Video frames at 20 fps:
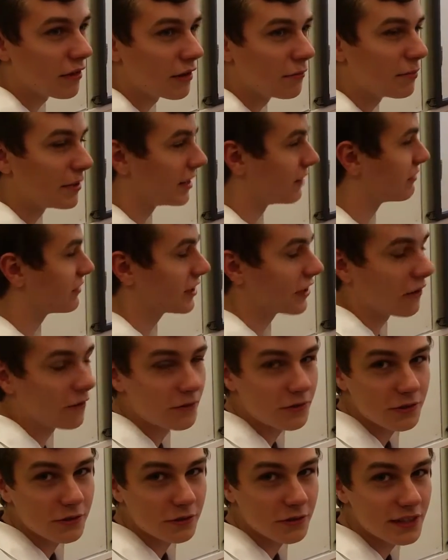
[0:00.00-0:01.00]
a bit of
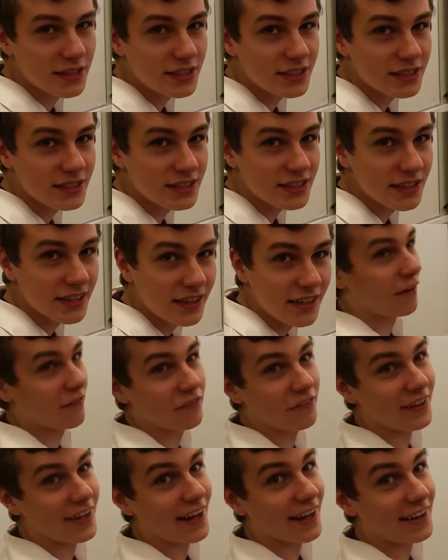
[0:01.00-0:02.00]
concrete,
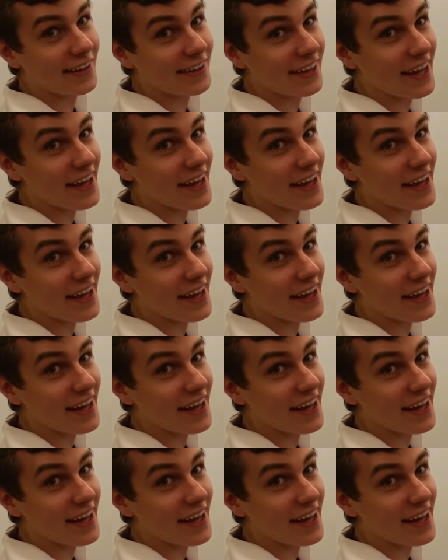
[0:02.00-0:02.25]
not forgetting